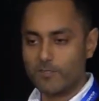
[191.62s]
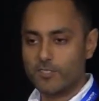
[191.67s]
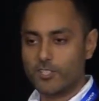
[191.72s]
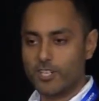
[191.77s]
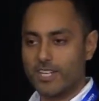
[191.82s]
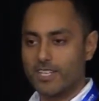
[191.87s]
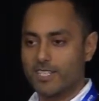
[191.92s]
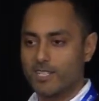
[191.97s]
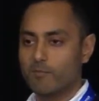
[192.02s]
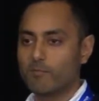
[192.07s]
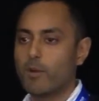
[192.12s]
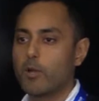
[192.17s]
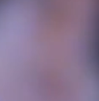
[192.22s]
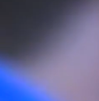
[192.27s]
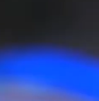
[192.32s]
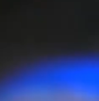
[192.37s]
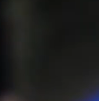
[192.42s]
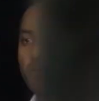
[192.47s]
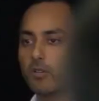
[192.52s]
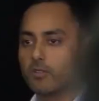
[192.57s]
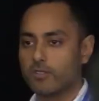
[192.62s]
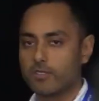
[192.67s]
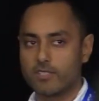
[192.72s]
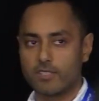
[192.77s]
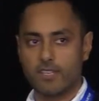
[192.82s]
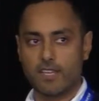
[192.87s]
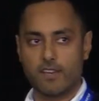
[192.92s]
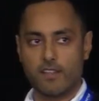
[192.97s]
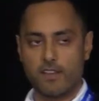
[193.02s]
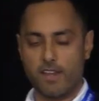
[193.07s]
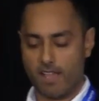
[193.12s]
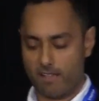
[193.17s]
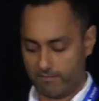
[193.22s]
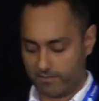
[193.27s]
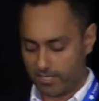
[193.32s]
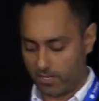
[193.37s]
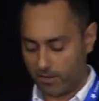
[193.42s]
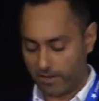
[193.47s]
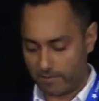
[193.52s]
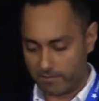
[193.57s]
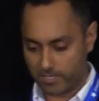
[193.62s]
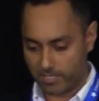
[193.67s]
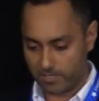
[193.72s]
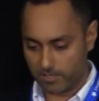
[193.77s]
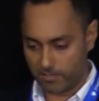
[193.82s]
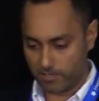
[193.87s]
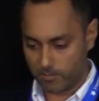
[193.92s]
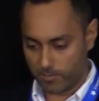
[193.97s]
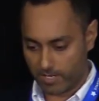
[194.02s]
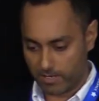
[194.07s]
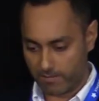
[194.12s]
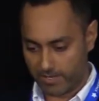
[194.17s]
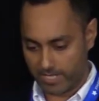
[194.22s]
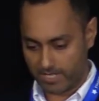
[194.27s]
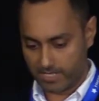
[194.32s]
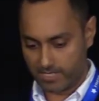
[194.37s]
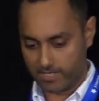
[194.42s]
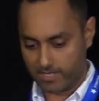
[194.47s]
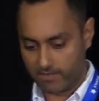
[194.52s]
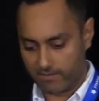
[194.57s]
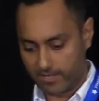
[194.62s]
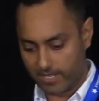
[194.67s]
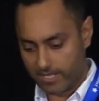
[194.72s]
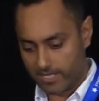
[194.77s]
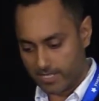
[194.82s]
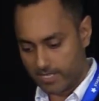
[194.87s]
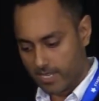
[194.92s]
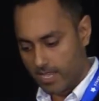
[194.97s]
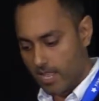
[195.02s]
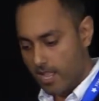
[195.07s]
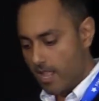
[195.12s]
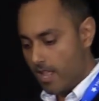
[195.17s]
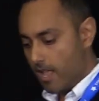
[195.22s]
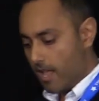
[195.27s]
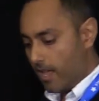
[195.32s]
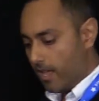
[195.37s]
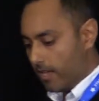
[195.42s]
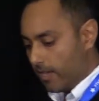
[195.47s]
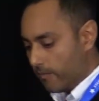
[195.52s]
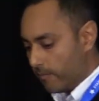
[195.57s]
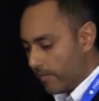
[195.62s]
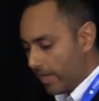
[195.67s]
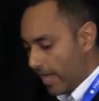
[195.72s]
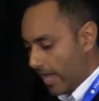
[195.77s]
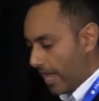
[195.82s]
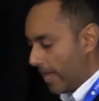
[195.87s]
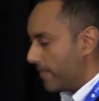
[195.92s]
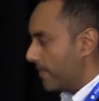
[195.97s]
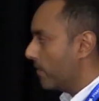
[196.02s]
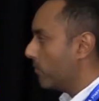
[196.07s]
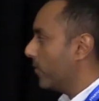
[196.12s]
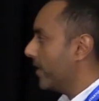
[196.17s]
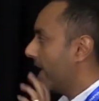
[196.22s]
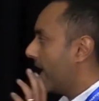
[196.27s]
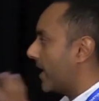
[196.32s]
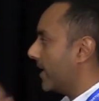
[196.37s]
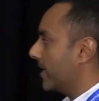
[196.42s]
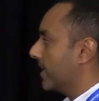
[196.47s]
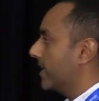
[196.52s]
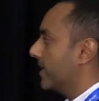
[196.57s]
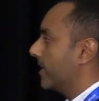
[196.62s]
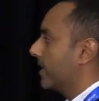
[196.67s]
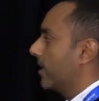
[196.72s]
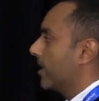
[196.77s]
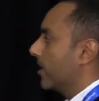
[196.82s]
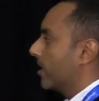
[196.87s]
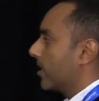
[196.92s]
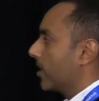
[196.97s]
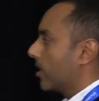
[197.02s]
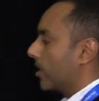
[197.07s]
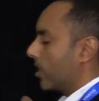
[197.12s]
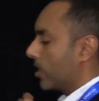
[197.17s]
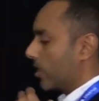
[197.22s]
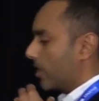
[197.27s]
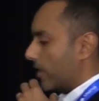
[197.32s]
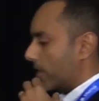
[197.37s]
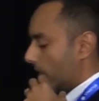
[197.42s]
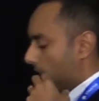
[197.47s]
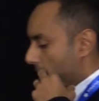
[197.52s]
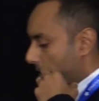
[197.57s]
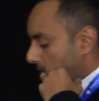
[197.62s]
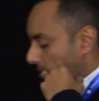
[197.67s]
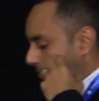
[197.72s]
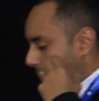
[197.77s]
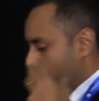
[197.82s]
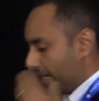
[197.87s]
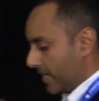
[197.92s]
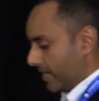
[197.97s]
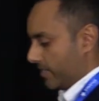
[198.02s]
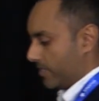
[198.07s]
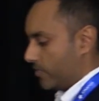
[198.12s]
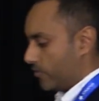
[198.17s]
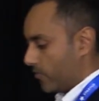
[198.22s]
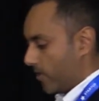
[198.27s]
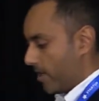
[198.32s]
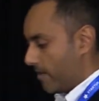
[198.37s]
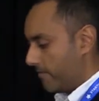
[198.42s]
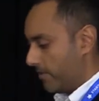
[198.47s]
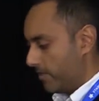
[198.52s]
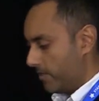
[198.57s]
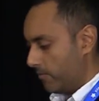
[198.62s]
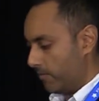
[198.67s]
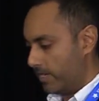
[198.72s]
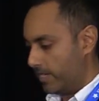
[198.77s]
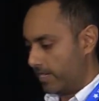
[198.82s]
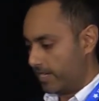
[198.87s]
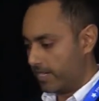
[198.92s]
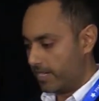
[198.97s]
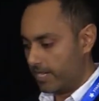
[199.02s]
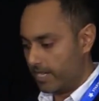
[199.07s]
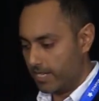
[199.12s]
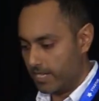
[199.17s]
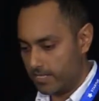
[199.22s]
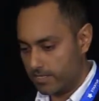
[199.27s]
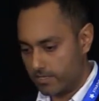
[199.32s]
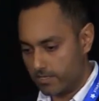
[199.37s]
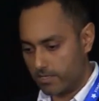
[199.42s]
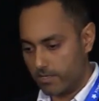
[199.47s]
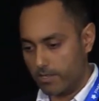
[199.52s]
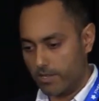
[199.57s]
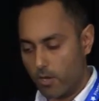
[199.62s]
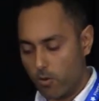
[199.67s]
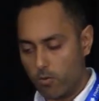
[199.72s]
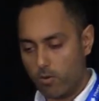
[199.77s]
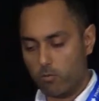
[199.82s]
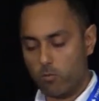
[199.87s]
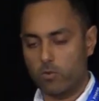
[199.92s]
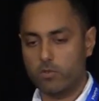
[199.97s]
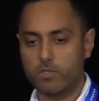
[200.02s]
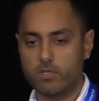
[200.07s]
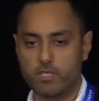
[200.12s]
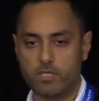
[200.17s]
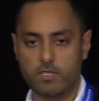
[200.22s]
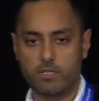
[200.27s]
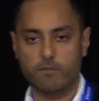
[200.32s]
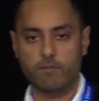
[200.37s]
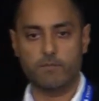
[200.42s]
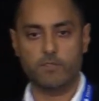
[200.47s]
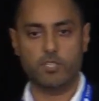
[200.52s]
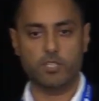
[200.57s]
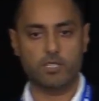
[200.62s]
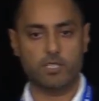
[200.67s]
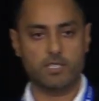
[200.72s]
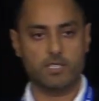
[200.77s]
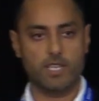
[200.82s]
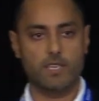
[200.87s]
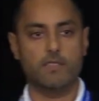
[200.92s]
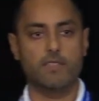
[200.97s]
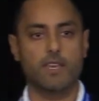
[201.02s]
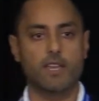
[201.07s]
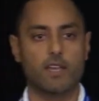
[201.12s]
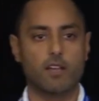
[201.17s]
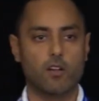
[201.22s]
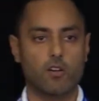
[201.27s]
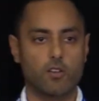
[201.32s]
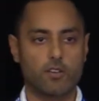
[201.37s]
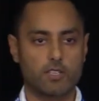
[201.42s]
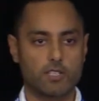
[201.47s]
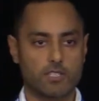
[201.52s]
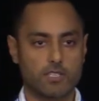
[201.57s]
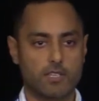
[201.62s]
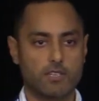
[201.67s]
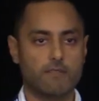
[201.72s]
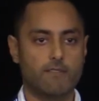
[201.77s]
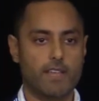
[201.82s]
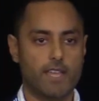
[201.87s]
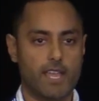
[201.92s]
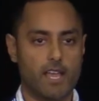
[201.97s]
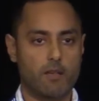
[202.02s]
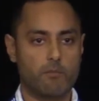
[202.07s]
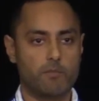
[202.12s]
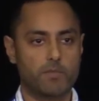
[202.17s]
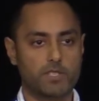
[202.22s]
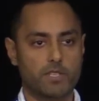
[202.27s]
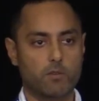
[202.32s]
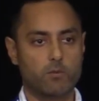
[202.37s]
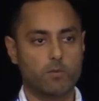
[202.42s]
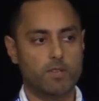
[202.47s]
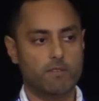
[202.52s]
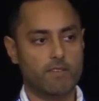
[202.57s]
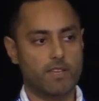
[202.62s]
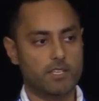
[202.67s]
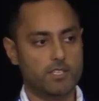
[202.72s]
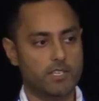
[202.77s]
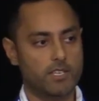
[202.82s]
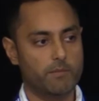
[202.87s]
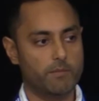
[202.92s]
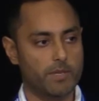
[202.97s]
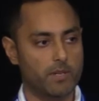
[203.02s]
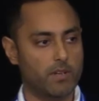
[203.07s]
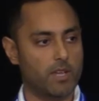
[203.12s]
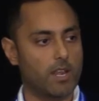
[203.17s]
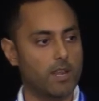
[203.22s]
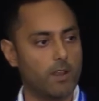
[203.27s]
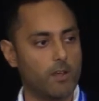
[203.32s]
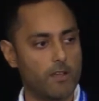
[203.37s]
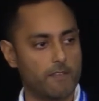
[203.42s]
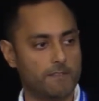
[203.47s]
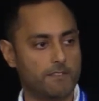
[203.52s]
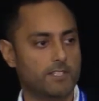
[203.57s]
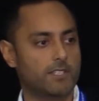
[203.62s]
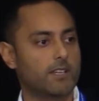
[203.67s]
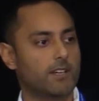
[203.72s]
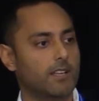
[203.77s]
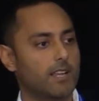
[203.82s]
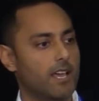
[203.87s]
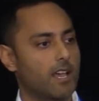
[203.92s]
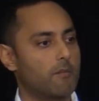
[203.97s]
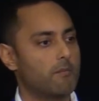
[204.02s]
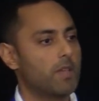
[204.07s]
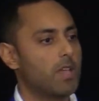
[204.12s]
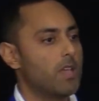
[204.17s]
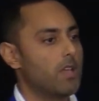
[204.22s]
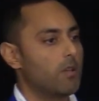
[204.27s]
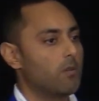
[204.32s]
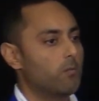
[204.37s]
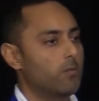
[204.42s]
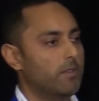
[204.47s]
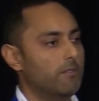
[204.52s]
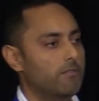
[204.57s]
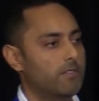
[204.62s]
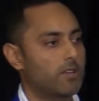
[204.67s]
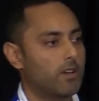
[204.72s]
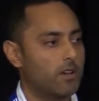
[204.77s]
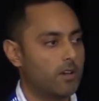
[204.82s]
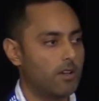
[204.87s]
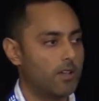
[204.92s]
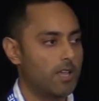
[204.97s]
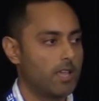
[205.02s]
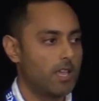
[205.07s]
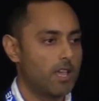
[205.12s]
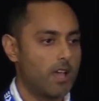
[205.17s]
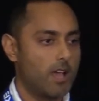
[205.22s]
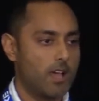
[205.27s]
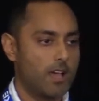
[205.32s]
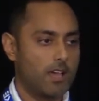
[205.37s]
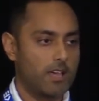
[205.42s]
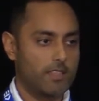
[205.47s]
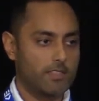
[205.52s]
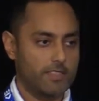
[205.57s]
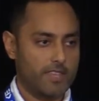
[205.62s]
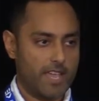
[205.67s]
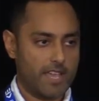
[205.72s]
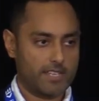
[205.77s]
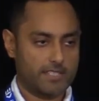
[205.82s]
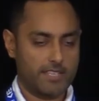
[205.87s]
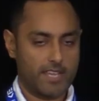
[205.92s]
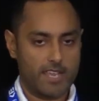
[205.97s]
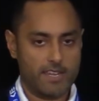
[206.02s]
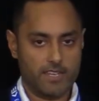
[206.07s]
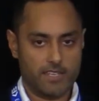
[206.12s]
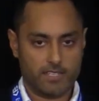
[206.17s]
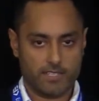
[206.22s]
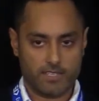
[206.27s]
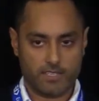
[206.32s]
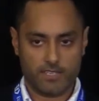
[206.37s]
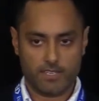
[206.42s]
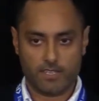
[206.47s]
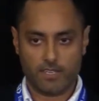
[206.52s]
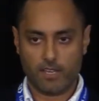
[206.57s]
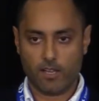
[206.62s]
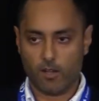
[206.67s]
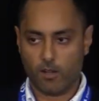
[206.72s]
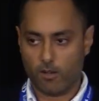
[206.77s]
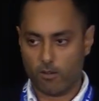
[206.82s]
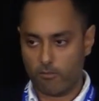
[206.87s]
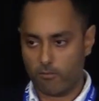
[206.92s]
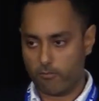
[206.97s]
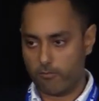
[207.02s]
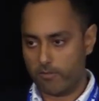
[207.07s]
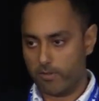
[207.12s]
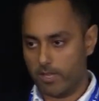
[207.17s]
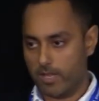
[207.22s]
chasing Pokemon, so they don't have time to do 20-minute surveys. And then we added, and the biggest driver that we did is no one wants to just sit there on a survey app. So we've actually built a lifestyle app. We've got the ex-editor of